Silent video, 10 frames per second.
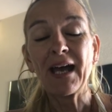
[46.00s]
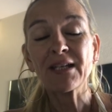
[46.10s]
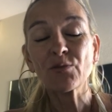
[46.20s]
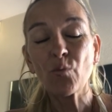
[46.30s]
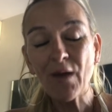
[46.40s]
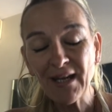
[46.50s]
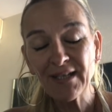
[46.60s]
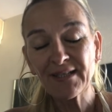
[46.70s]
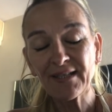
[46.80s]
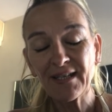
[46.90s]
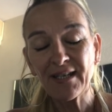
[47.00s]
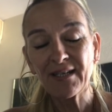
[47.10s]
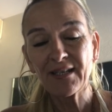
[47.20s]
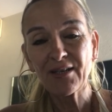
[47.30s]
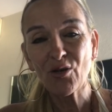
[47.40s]
as well as
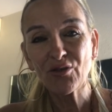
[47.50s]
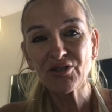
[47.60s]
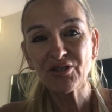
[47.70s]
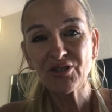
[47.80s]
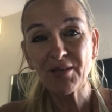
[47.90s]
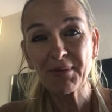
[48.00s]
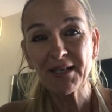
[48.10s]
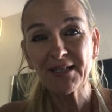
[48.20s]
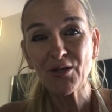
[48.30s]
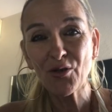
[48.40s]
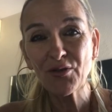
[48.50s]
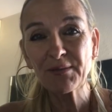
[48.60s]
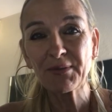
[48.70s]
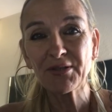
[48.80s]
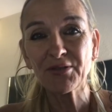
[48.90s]
the GPs in the
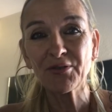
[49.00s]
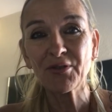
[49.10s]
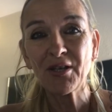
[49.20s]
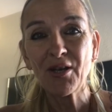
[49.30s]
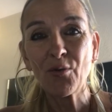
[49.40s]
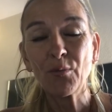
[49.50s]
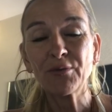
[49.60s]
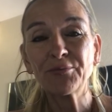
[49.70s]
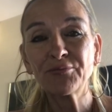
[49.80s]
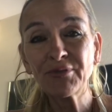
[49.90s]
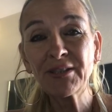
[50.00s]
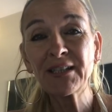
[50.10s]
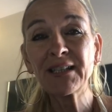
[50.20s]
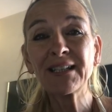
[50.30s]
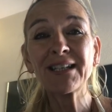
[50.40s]
hospital, were
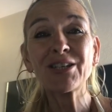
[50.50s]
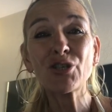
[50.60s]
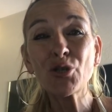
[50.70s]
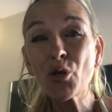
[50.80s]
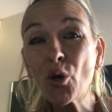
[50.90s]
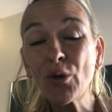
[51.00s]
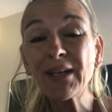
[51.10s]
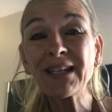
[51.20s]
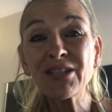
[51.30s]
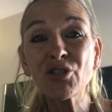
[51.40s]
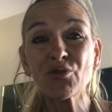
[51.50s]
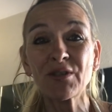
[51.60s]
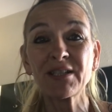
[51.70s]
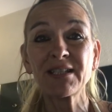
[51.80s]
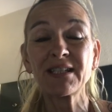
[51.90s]
really not
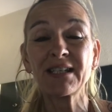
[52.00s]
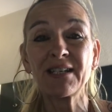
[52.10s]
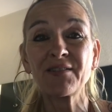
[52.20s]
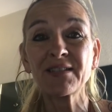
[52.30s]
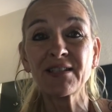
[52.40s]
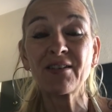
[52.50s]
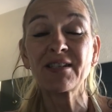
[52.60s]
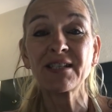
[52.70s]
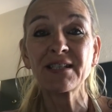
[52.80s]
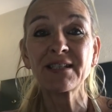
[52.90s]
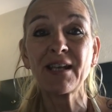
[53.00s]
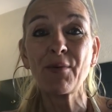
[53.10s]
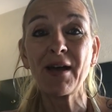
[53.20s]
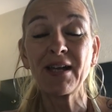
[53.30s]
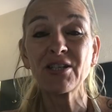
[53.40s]
interested in the slightest. They
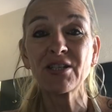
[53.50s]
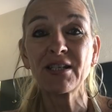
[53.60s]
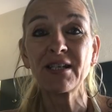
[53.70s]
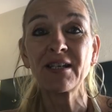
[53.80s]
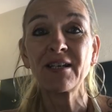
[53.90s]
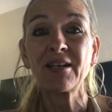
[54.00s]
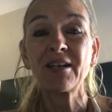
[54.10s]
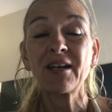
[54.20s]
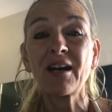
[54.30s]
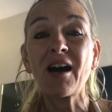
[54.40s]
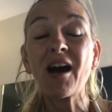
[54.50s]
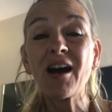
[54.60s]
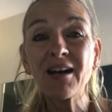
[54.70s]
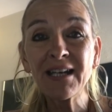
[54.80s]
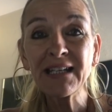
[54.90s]
were actually
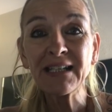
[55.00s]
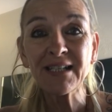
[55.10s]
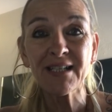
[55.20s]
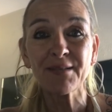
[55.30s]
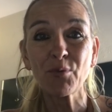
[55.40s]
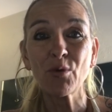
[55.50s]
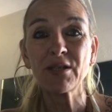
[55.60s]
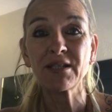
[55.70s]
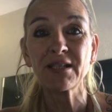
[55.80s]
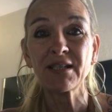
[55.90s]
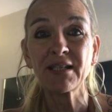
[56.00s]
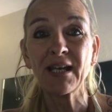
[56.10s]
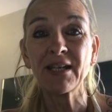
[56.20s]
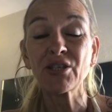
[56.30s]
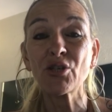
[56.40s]
highly disappointed
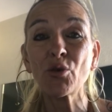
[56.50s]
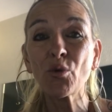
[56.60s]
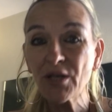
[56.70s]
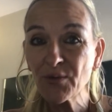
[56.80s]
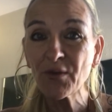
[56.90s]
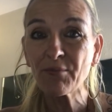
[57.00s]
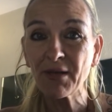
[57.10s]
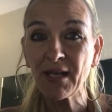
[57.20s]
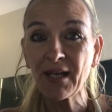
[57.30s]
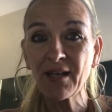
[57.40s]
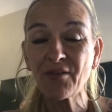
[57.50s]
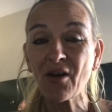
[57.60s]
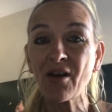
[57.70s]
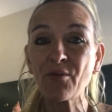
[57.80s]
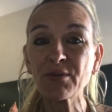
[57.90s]
and annoyed with me
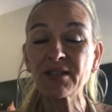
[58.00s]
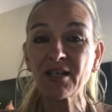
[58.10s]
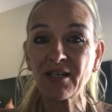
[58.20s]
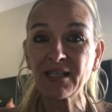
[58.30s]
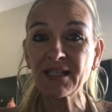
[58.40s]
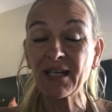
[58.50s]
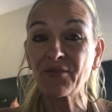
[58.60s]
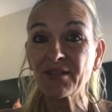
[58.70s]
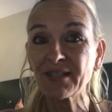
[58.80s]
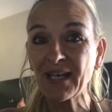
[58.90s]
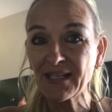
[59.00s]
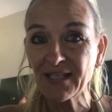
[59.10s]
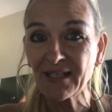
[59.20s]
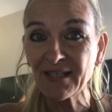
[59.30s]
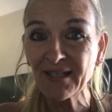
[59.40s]
that I was turning down the
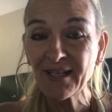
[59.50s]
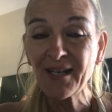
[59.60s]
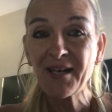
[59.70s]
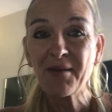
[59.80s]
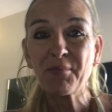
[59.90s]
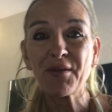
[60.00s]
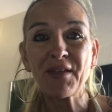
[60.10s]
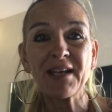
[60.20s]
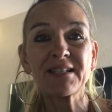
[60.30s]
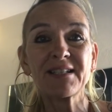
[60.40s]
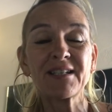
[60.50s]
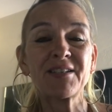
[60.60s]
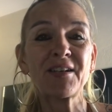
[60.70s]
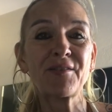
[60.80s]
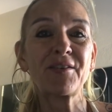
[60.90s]
statins. But that's
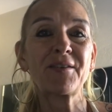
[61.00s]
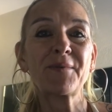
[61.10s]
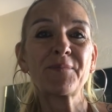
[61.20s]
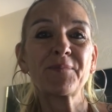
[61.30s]
another